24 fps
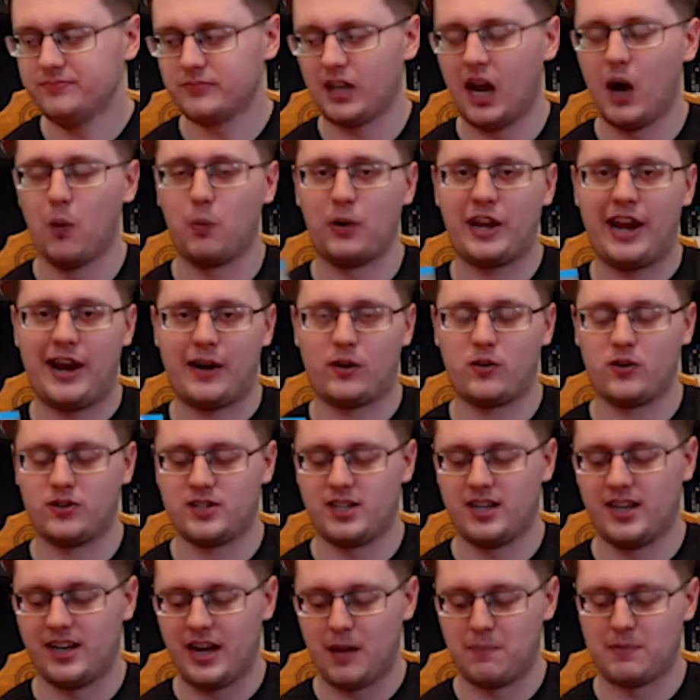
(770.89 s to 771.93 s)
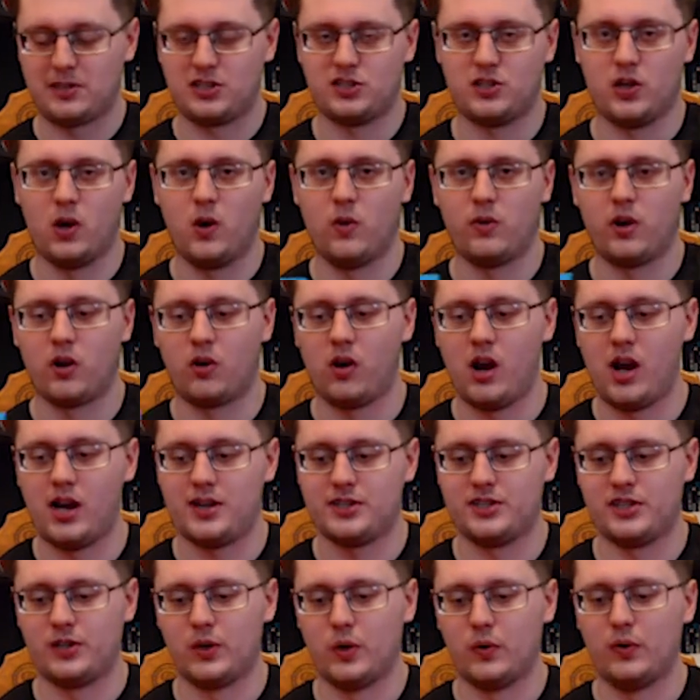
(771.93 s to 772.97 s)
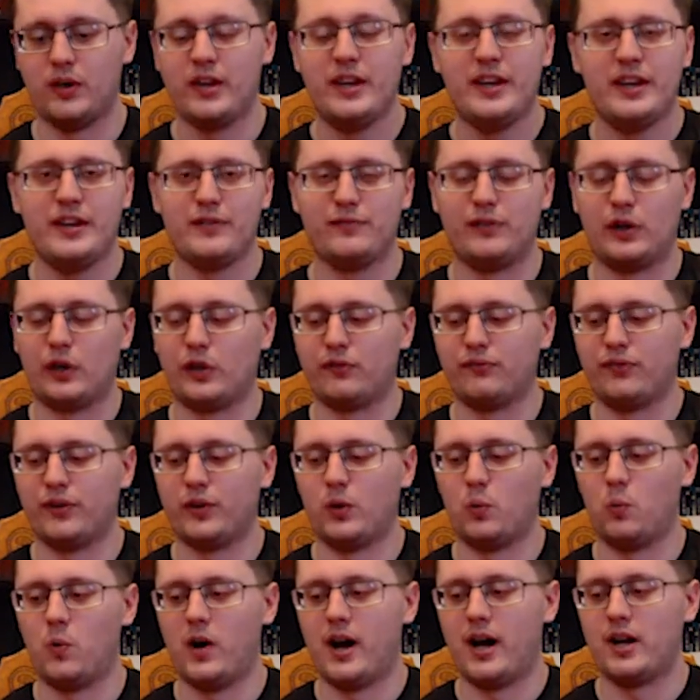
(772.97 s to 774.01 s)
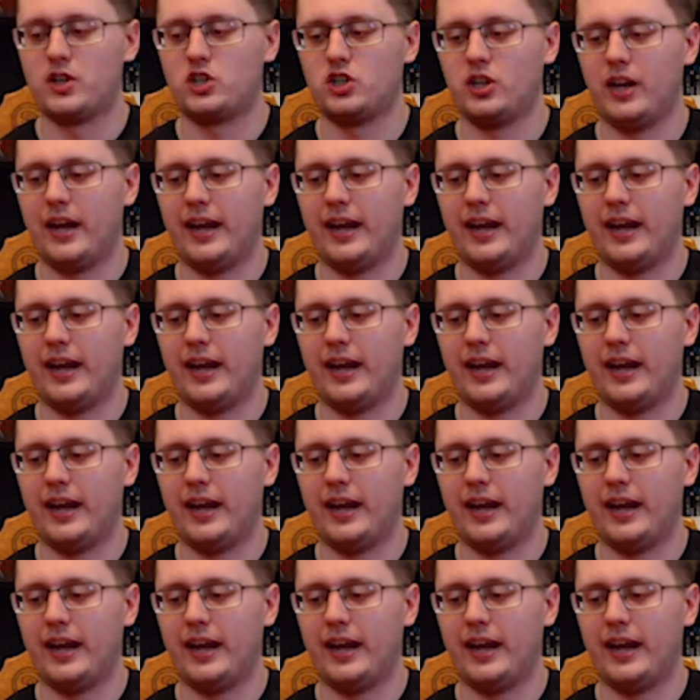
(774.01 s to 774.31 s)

Woody Harrelson and Emma Stone are also very fun to watch.